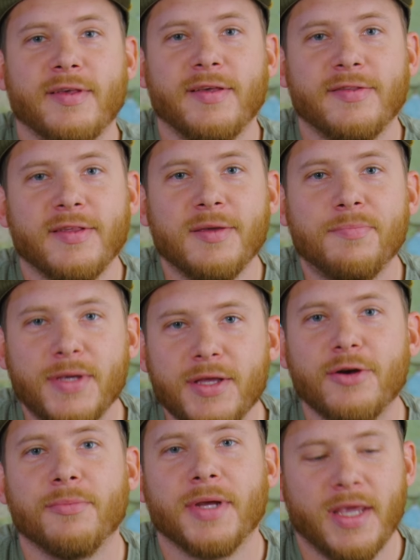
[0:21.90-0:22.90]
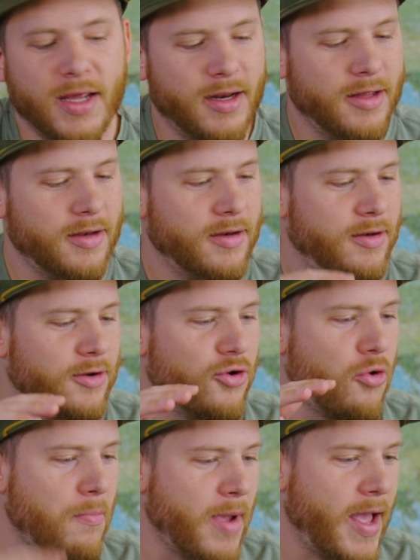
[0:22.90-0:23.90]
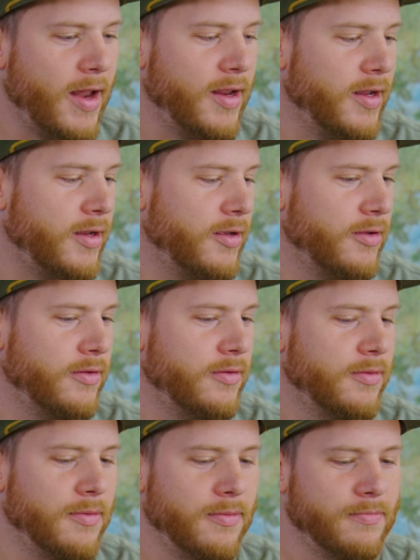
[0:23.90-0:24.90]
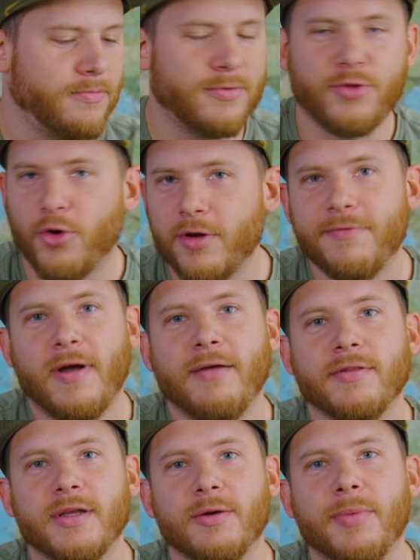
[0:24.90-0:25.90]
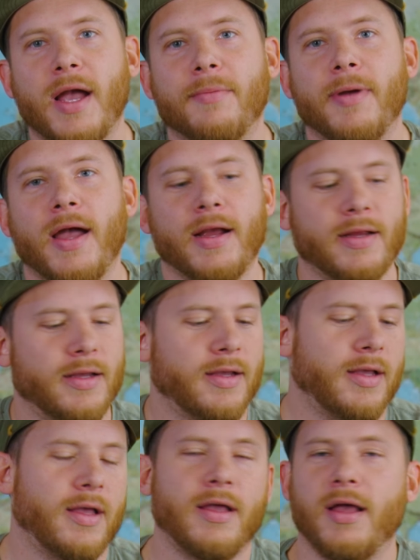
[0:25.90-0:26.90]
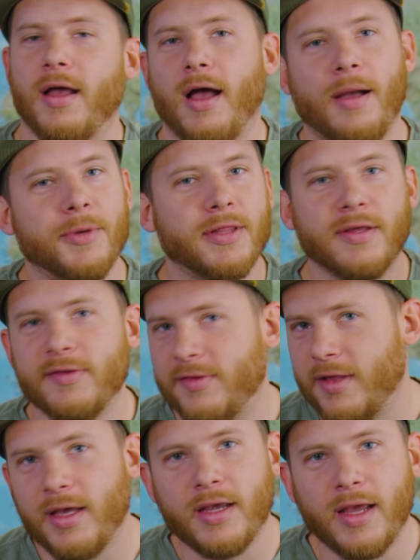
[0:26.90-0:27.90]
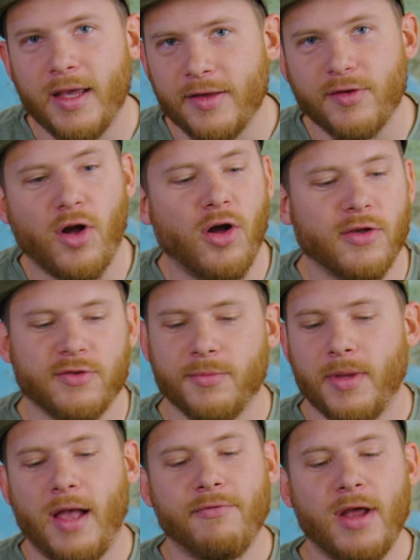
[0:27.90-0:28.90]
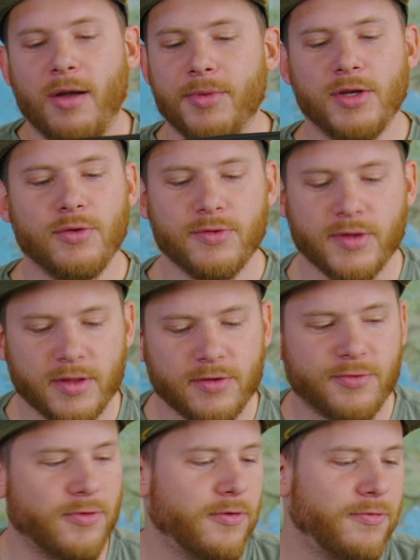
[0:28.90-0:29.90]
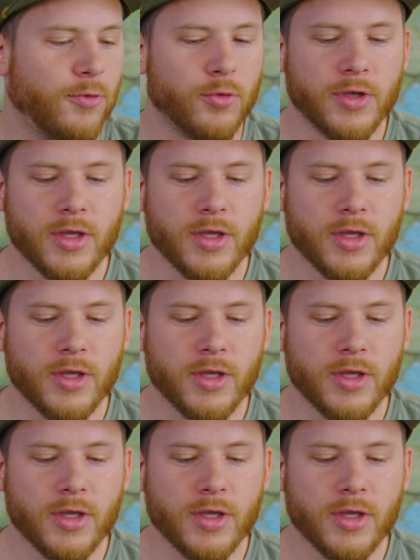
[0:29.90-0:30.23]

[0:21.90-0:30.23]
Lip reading: is the Peter McKinnon Nomadic 35 liter backpack. I mean, this thing is awesome. I've now been using this for a full